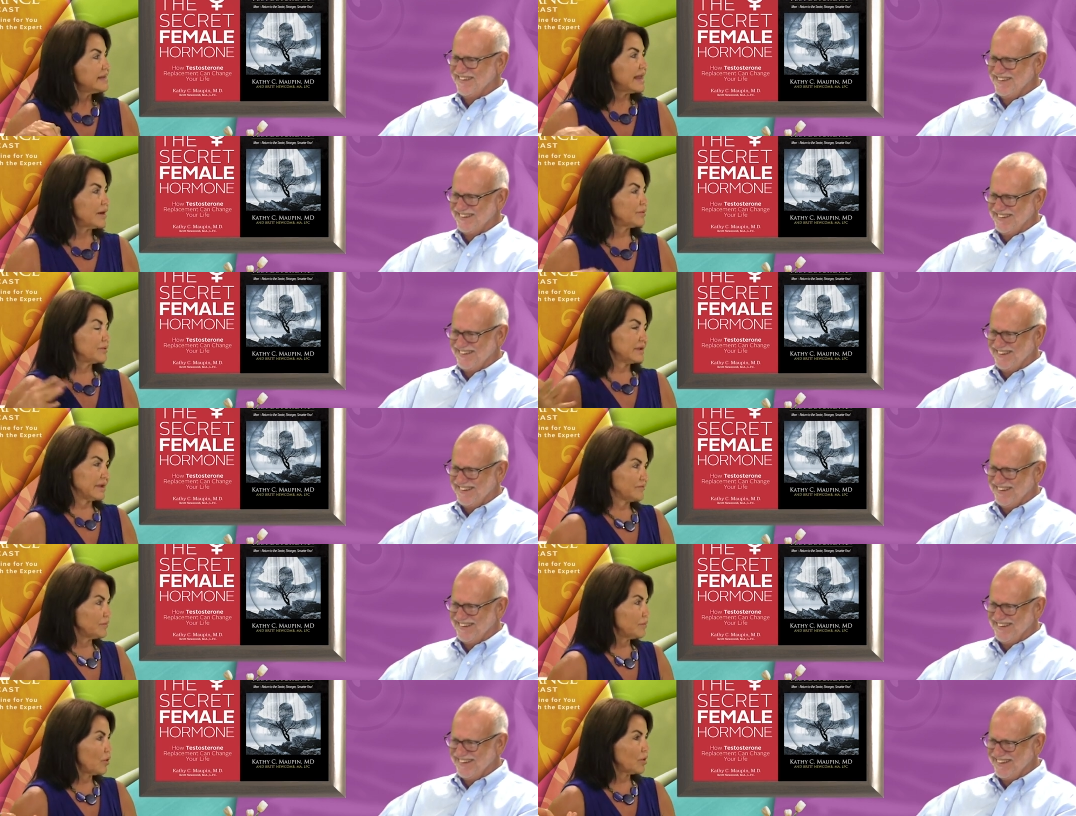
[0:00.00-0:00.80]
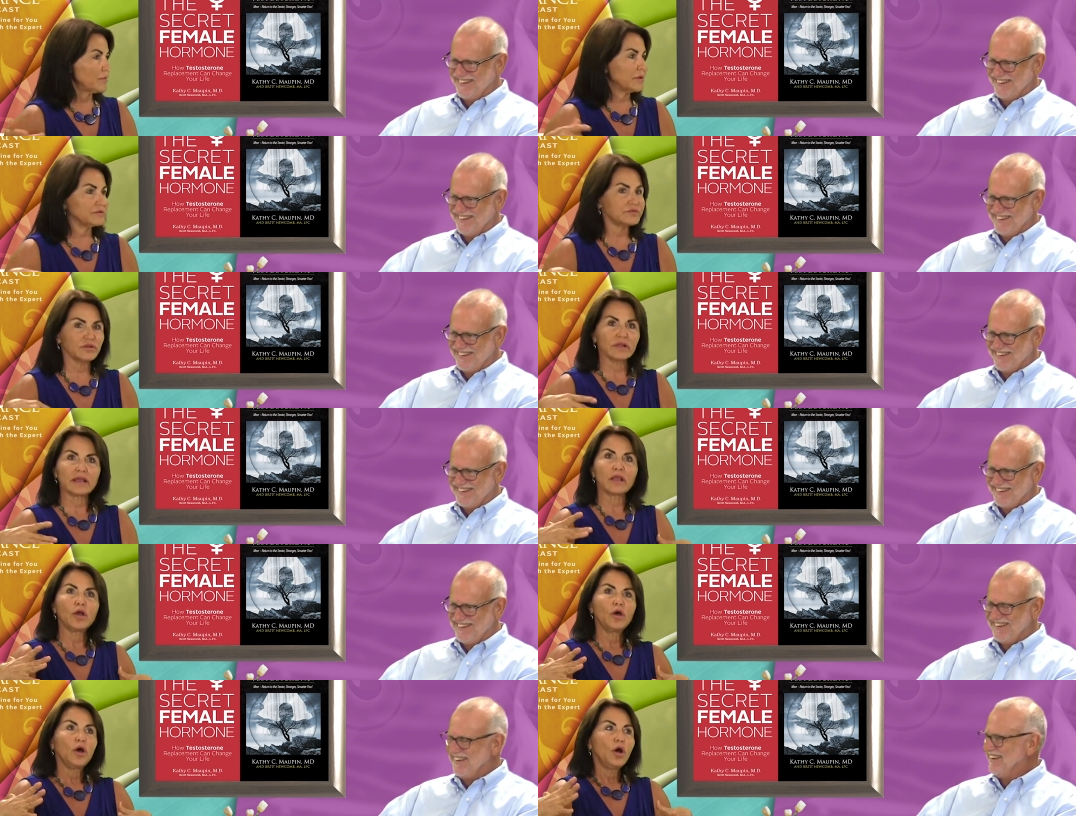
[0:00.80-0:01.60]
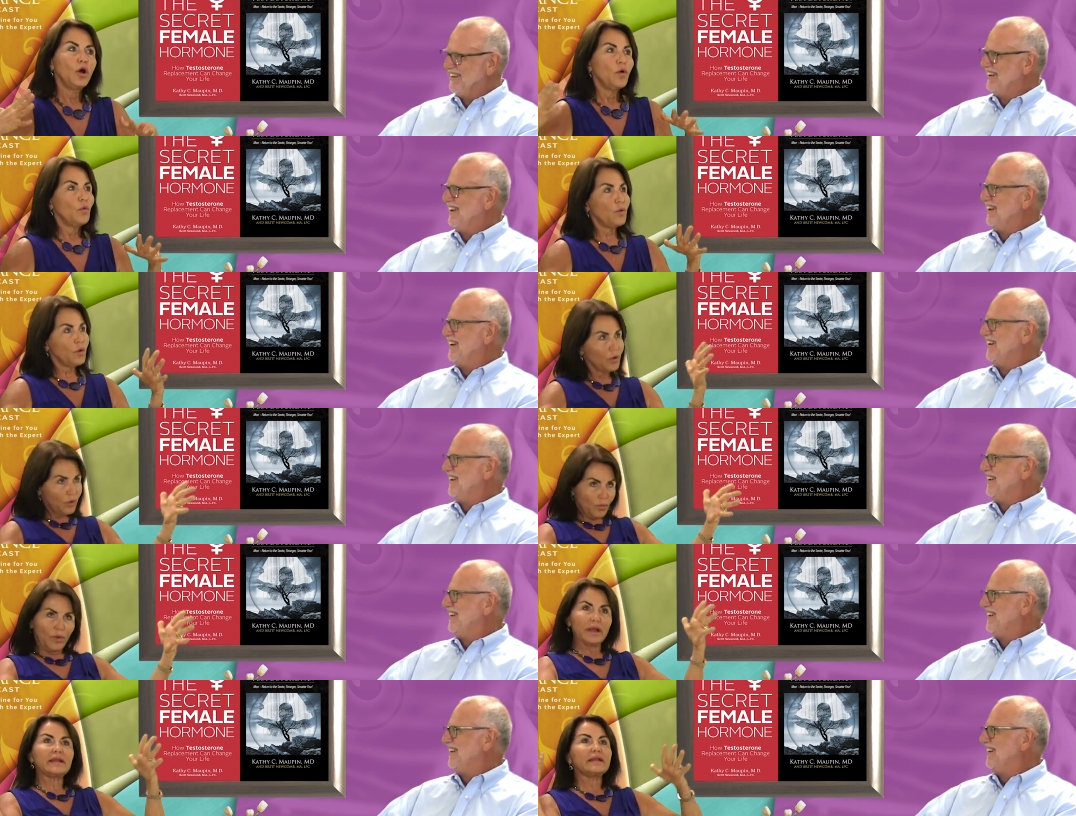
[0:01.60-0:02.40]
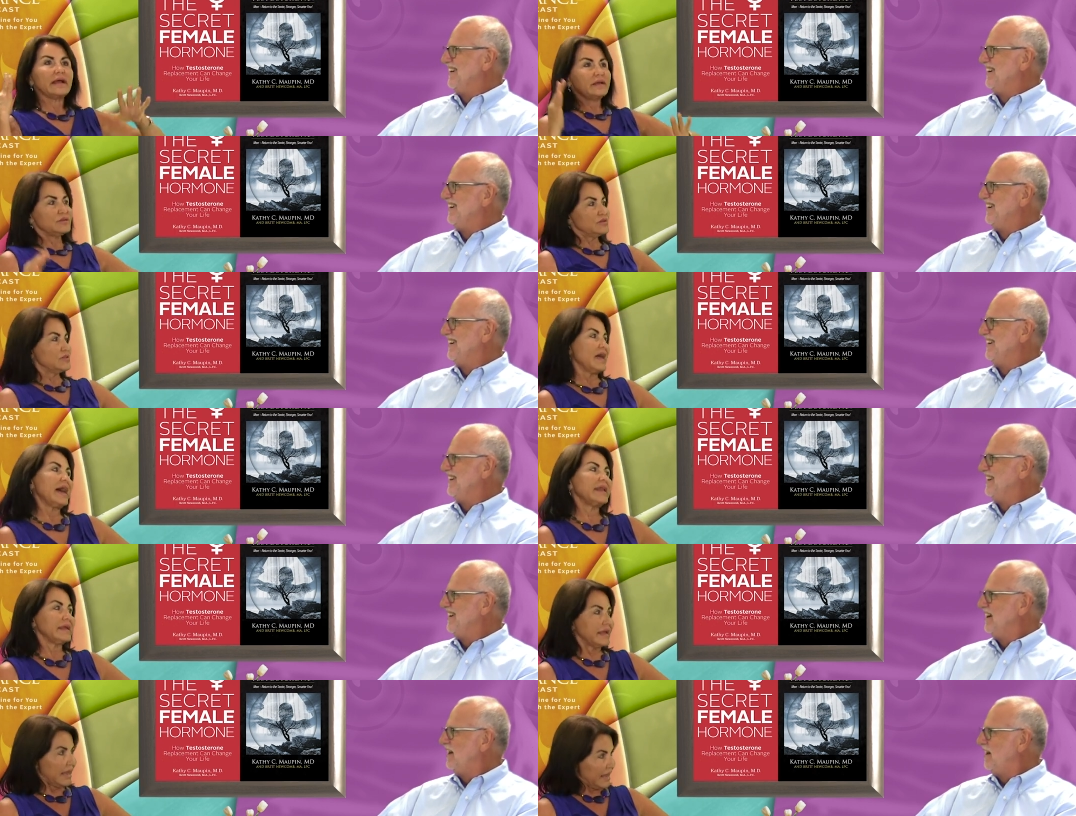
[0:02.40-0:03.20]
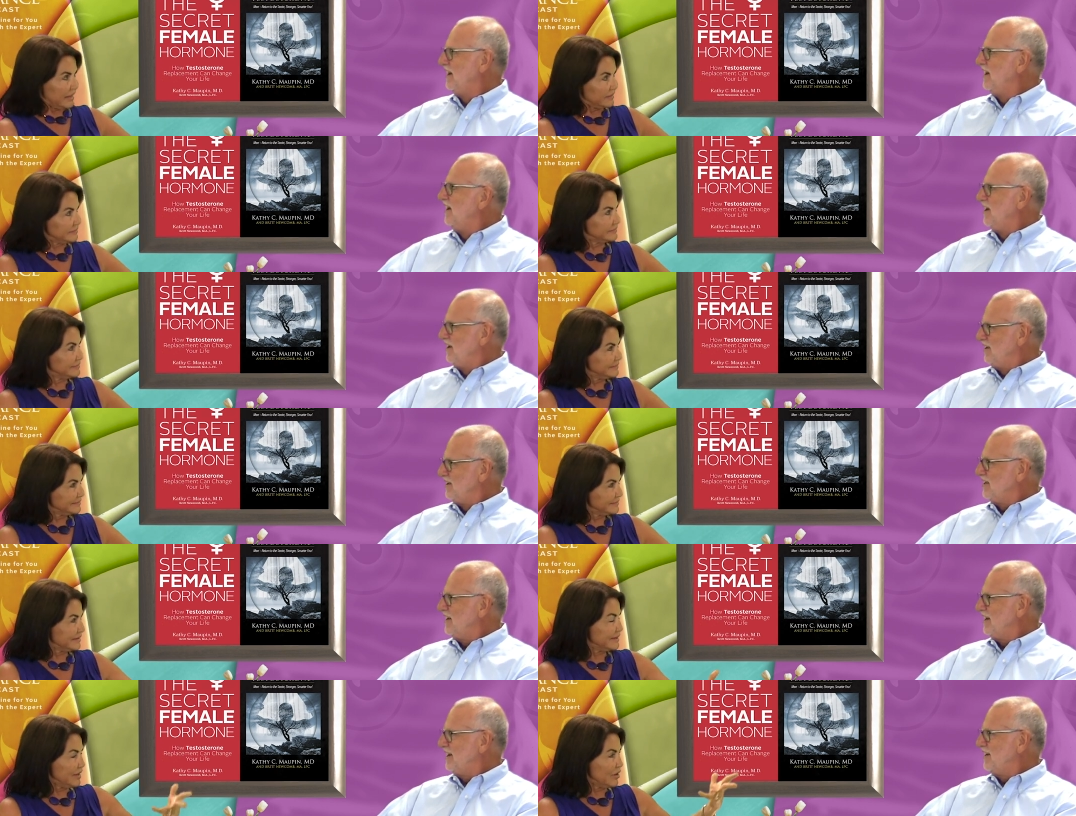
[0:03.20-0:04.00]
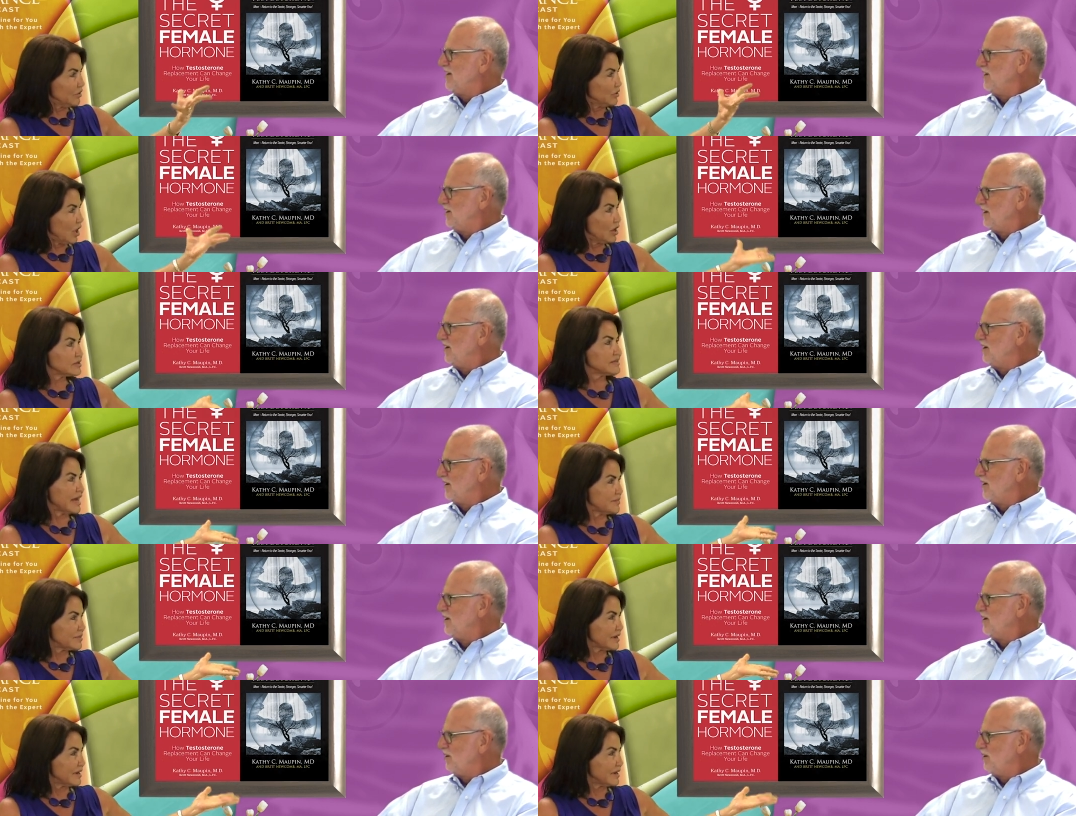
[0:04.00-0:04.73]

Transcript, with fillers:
Speaker 1: Now, when we give them hormones, they're like, whoo, why didn't I do that again? Uh, yeah. You know, a long time